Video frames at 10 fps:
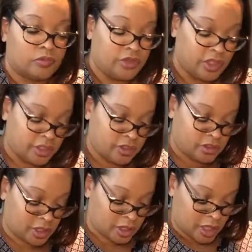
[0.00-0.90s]
this,
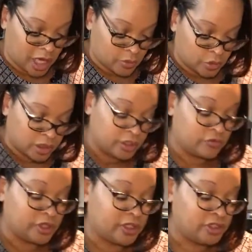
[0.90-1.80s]
I will
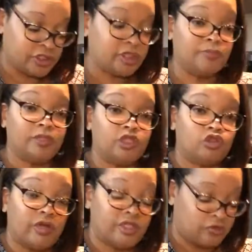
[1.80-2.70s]
literally just simply
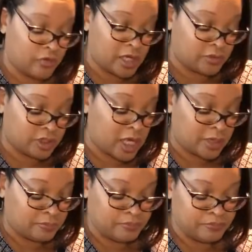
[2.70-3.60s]
trace around the top.